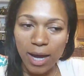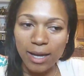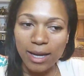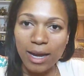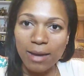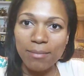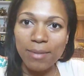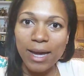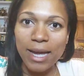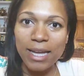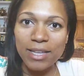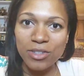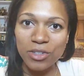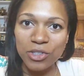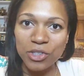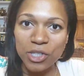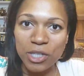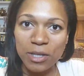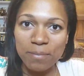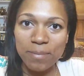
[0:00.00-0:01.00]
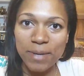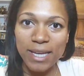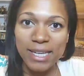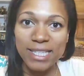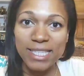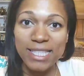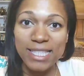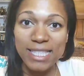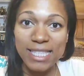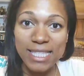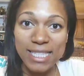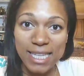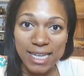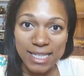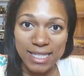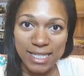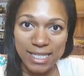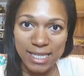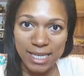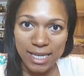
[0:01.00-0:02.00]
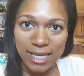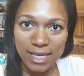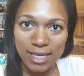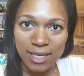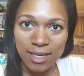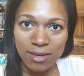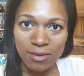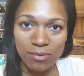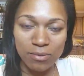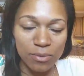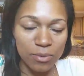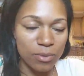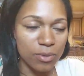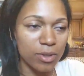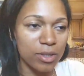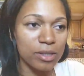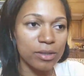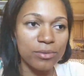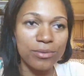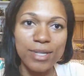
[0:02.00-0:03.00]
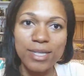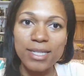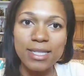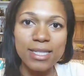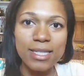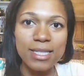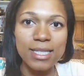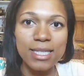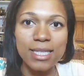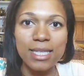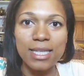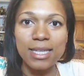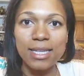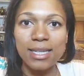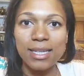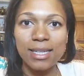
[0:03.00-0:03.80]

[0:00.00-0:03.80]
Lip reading: I got my internship extended for reasons,